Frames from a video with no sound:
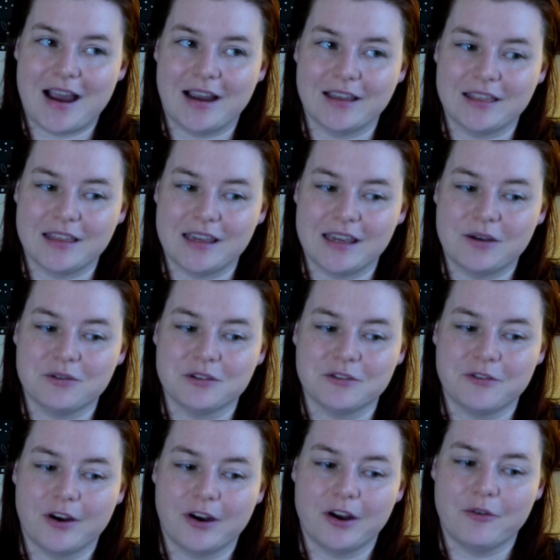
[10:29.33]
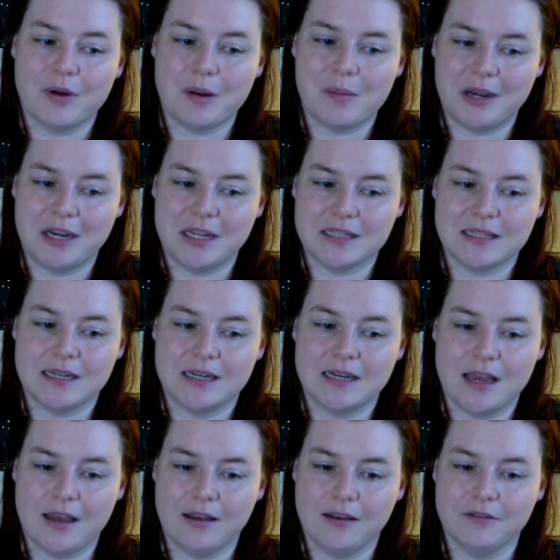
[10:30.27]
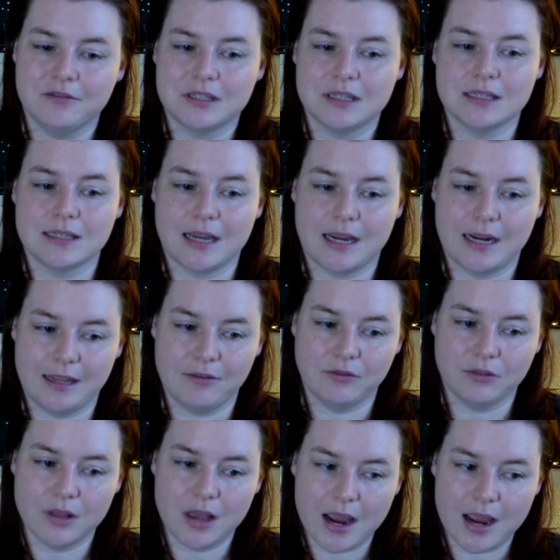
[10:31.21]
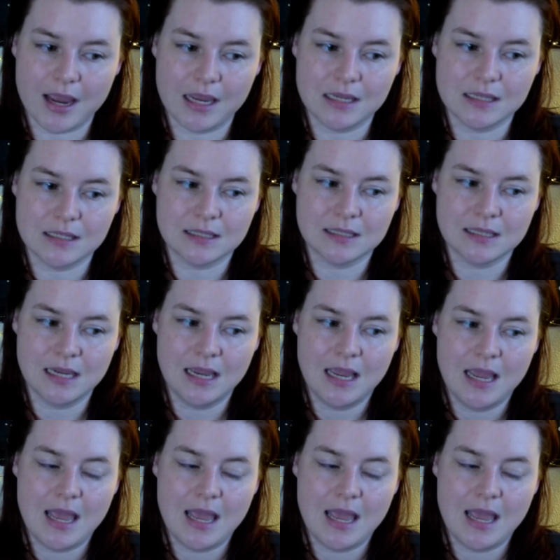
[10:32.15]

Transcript: I think it was very reminiscent of Society of Lies